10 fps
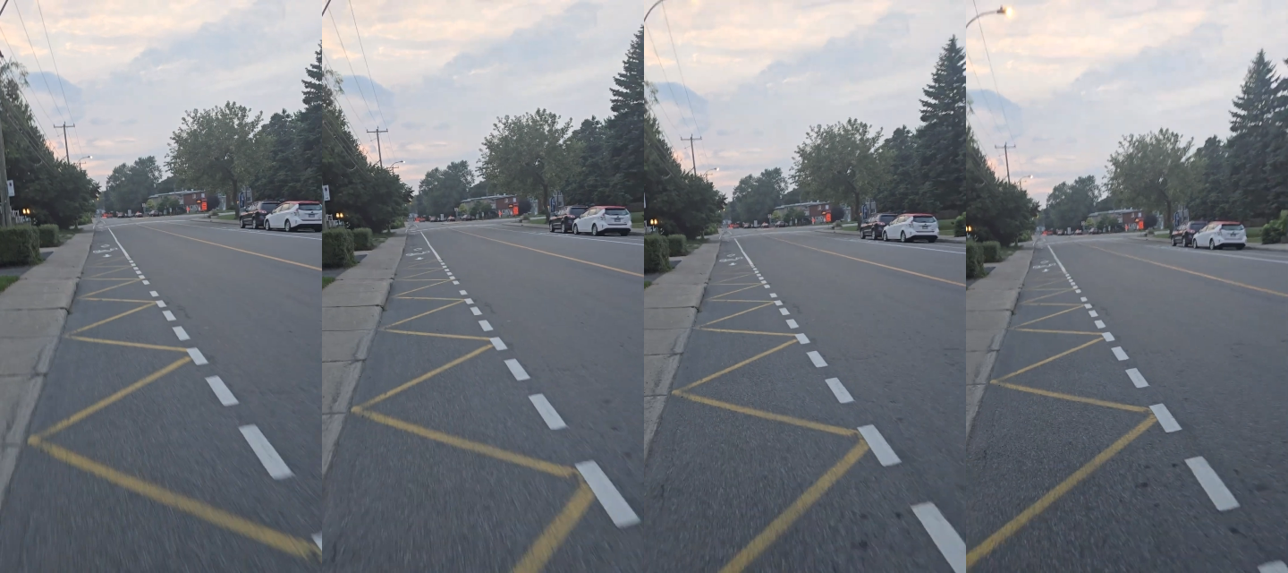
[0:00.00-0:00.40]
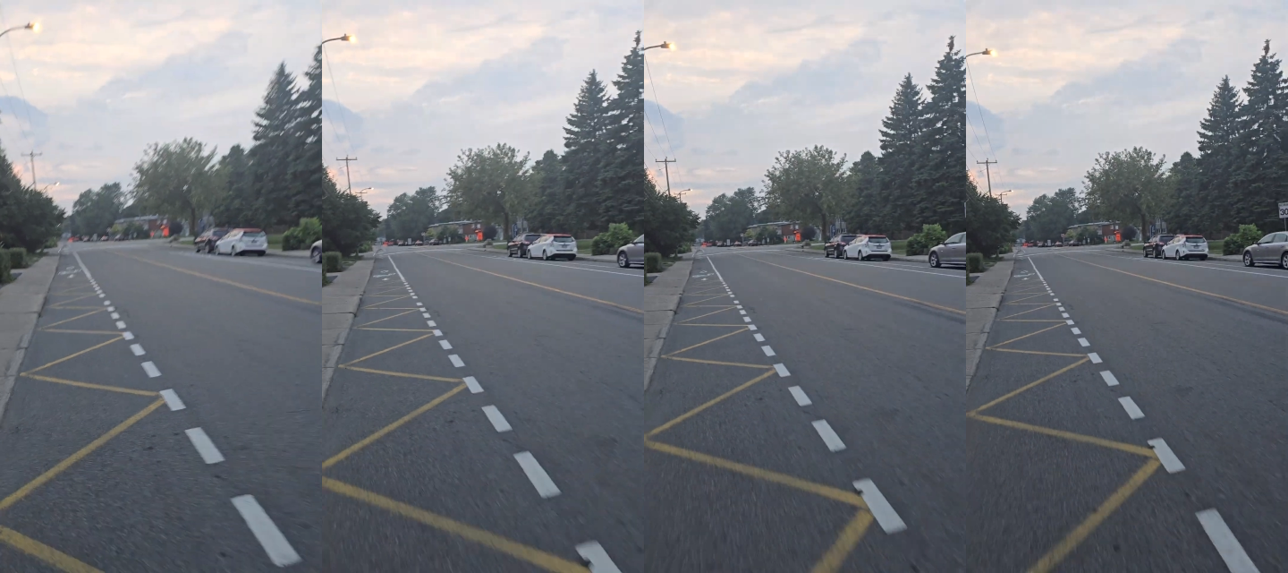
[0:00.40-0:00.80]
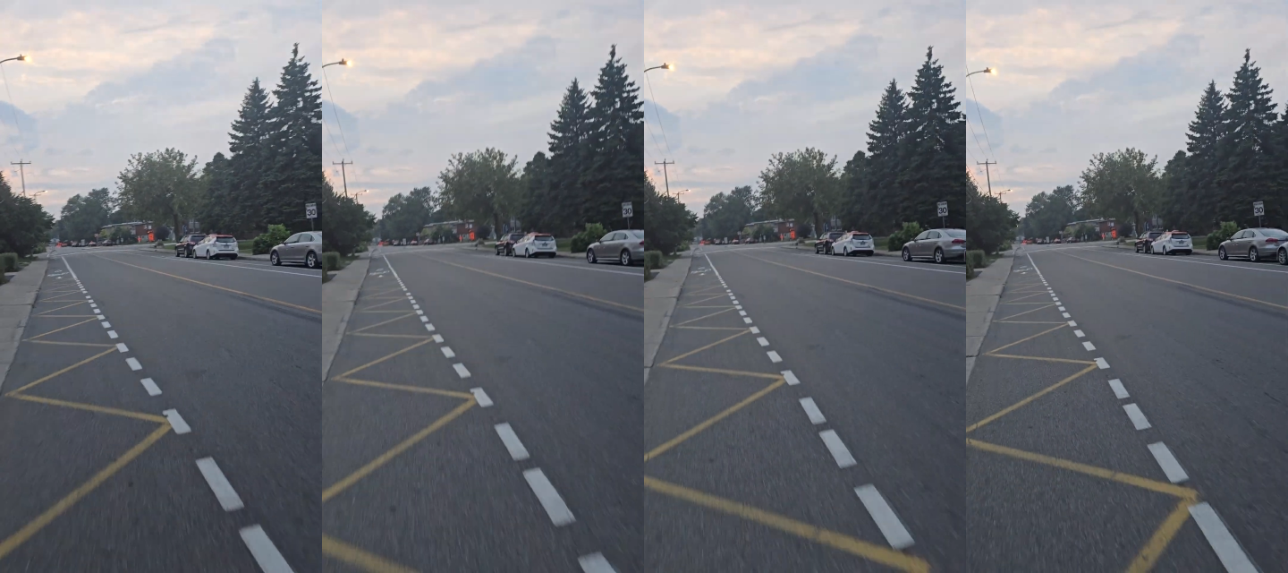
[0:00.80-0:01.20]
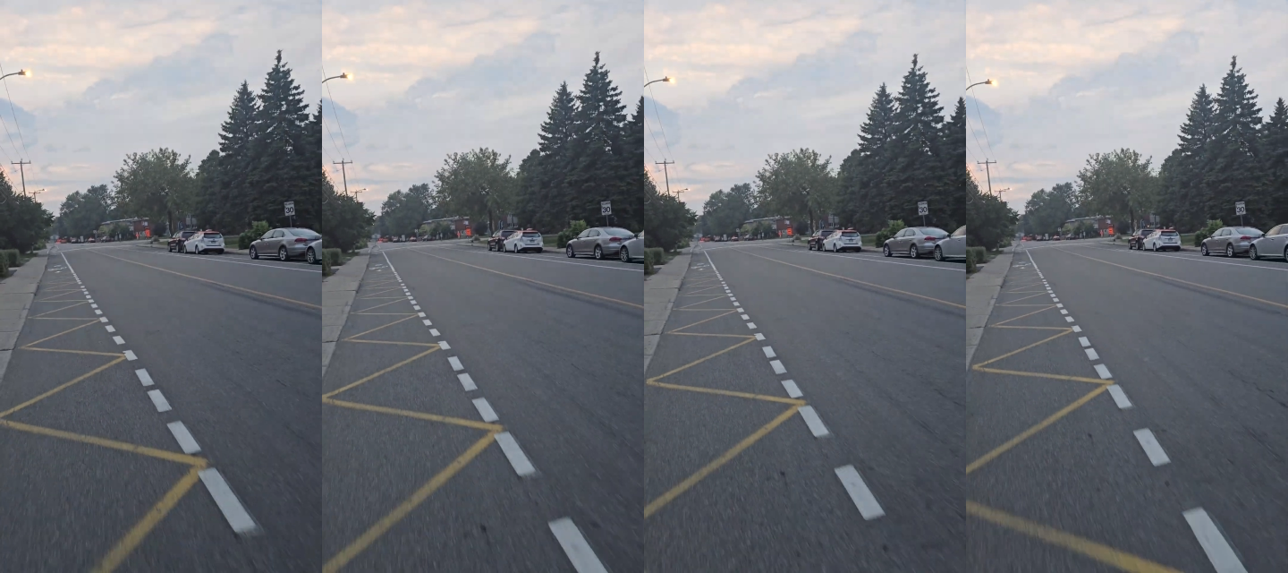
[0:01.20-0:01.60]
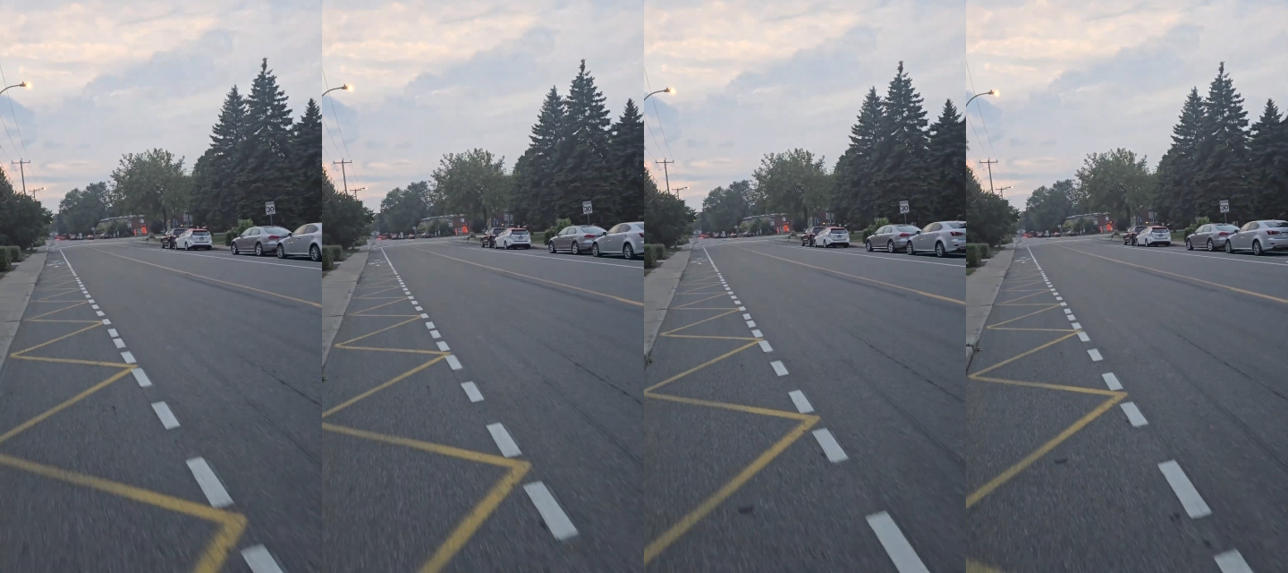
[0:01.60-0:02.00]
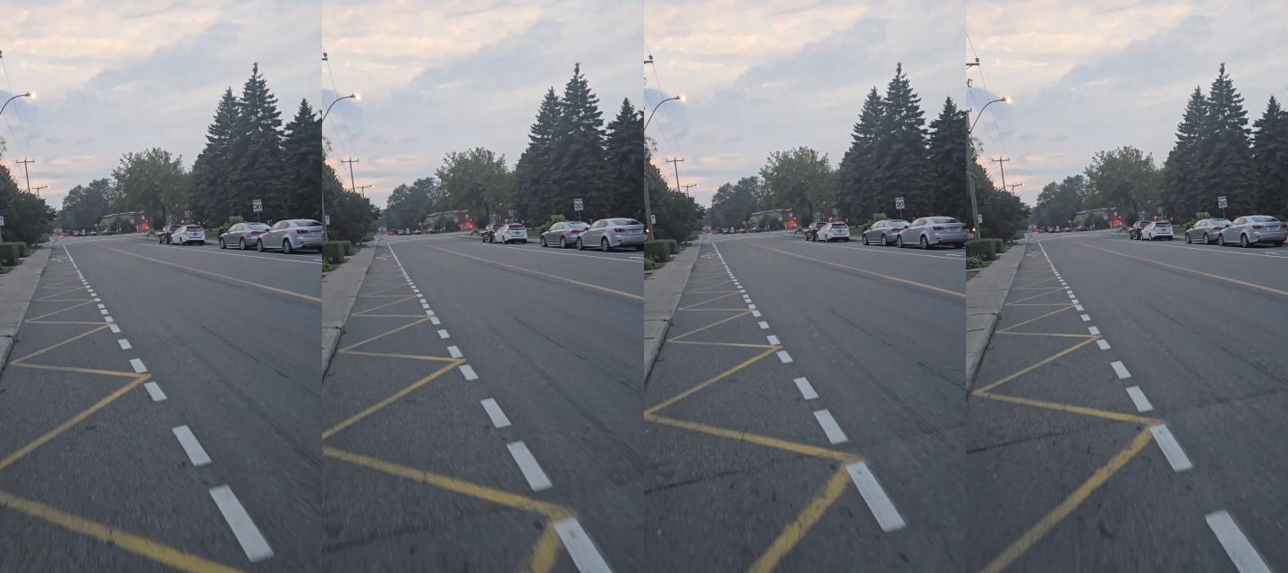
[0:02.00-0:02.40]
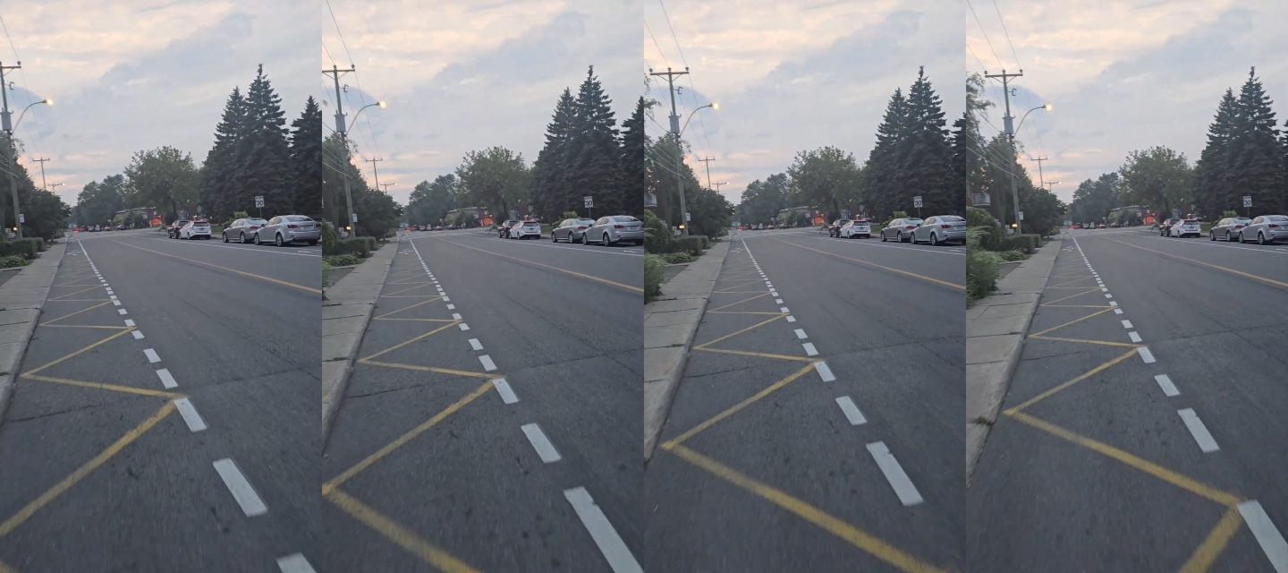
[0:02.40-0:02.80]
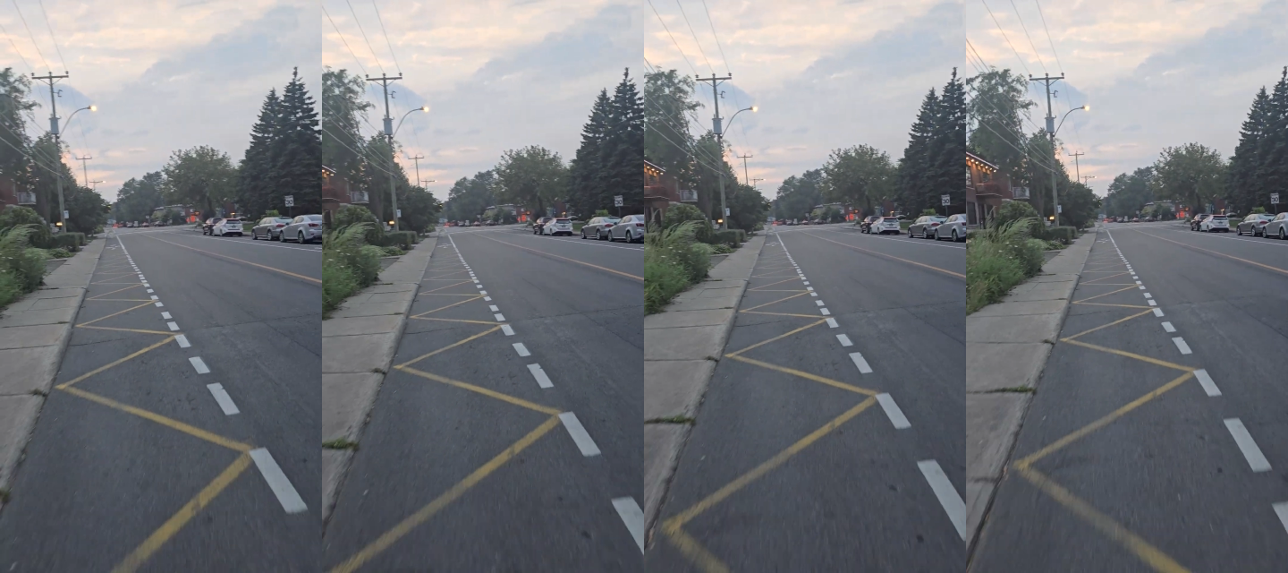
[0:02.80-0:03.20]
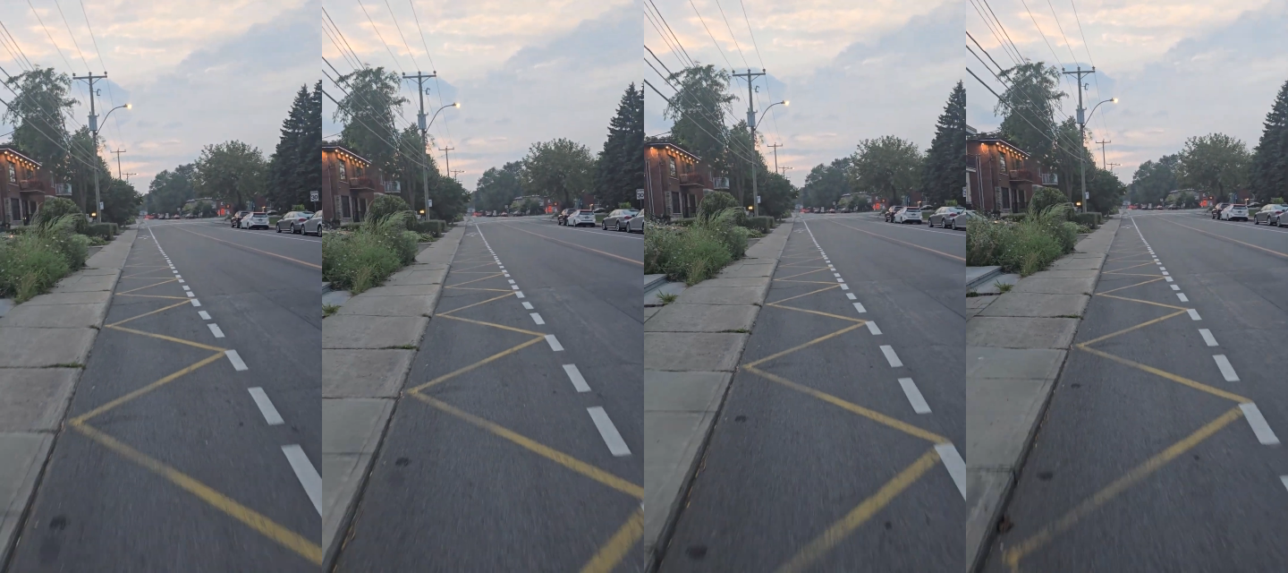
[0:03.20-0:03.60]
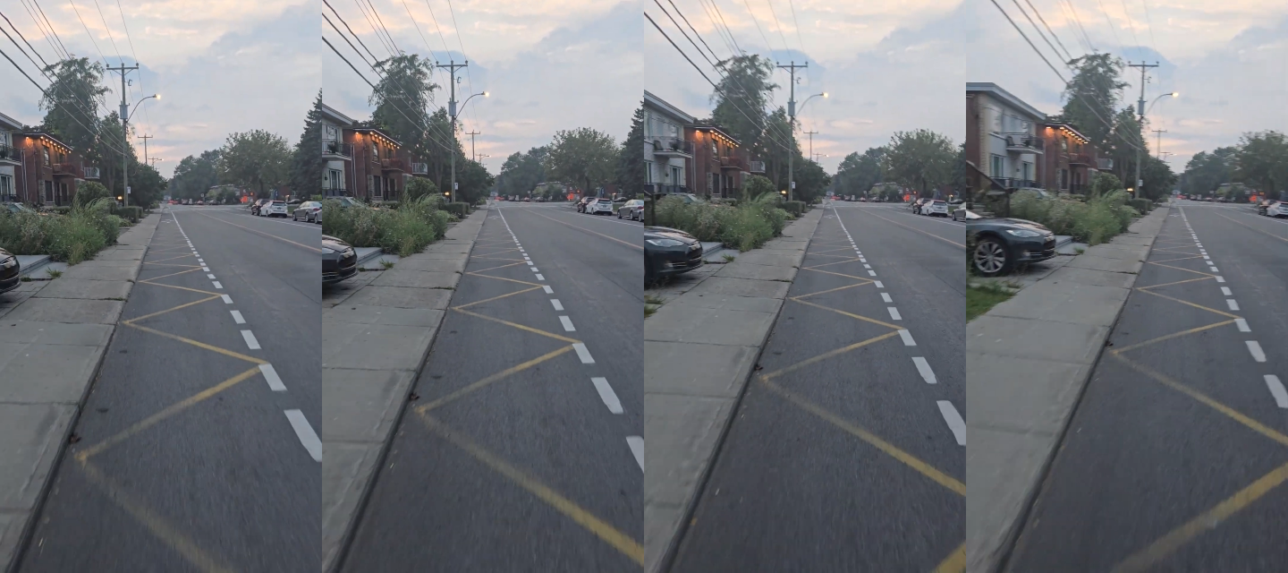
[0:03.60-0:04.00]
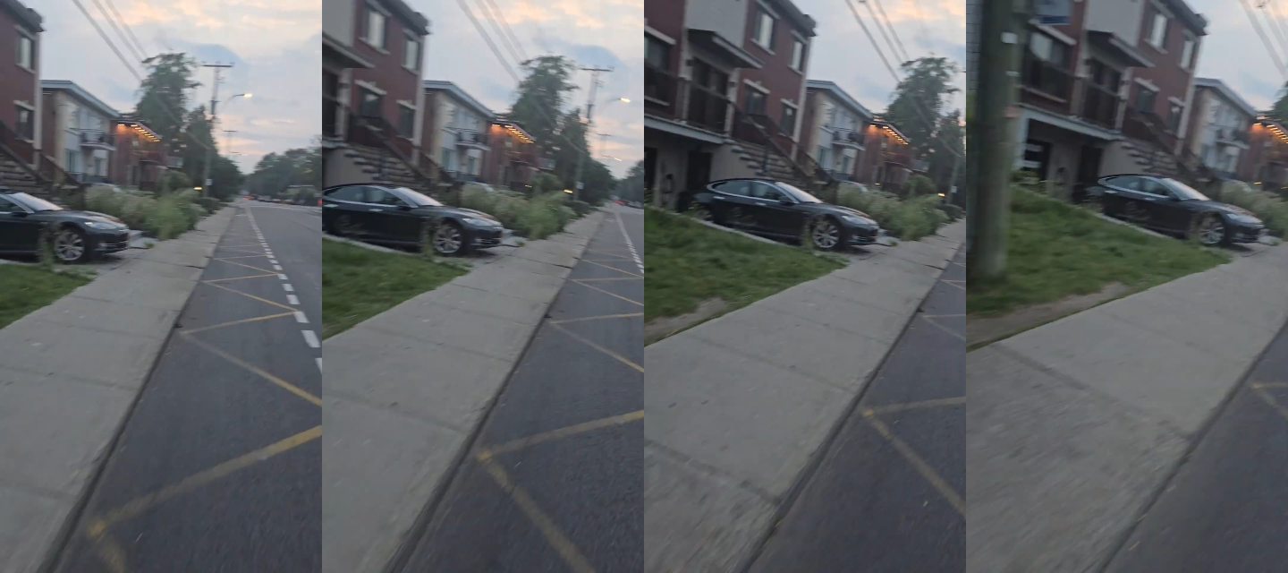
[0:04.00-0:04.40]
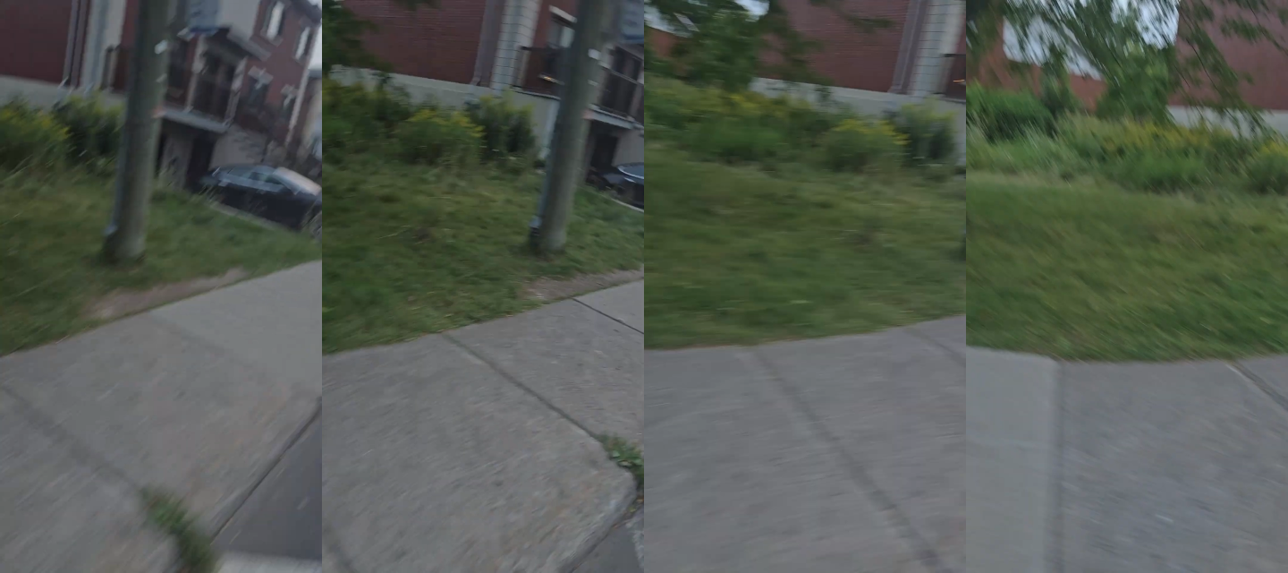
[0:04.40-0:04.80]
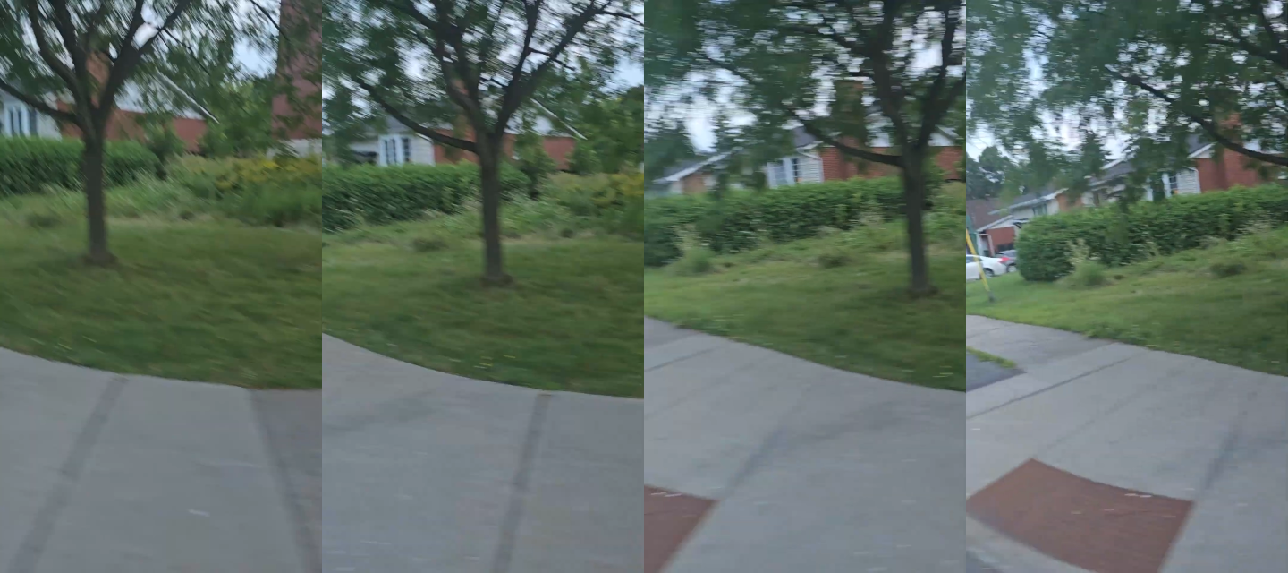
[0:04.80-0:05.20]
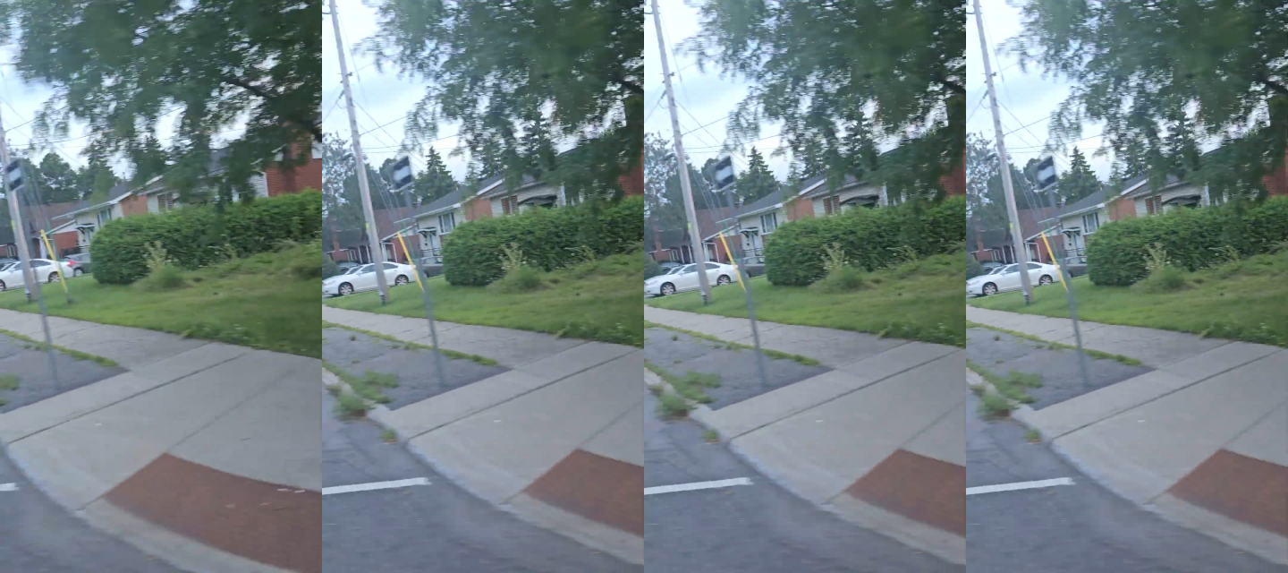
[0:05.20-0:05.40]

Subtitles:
[unreadable: no face in view]